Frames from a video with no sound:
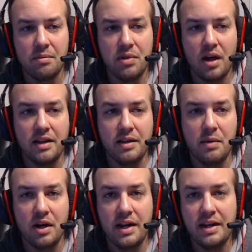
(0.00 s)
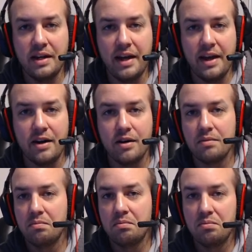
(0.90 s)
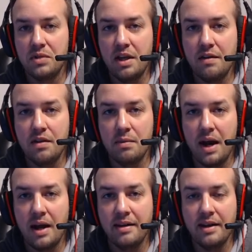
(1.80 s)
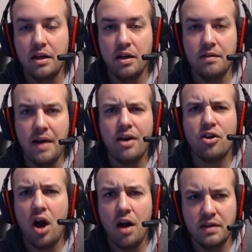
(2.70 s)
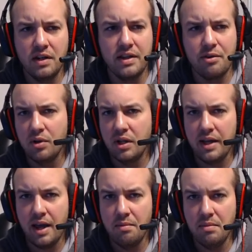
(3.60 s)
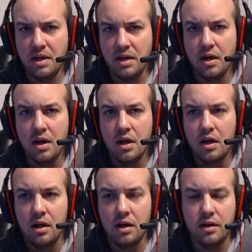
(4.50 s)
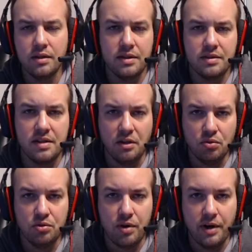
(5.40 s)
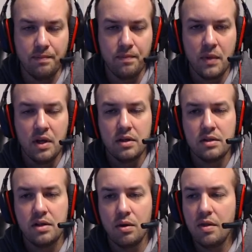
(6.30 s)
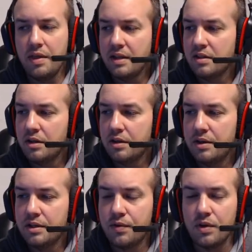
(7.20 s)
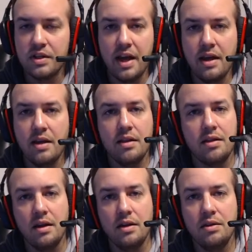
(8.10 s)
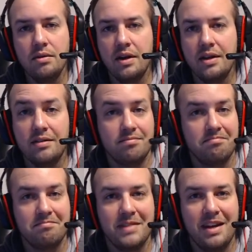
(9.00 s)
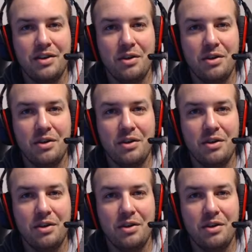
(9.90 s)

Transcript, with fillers: plotting them on an indicator to give them an idea of how confident they really can be on a, a single trade. So that's all there is for today. Thank you and have a good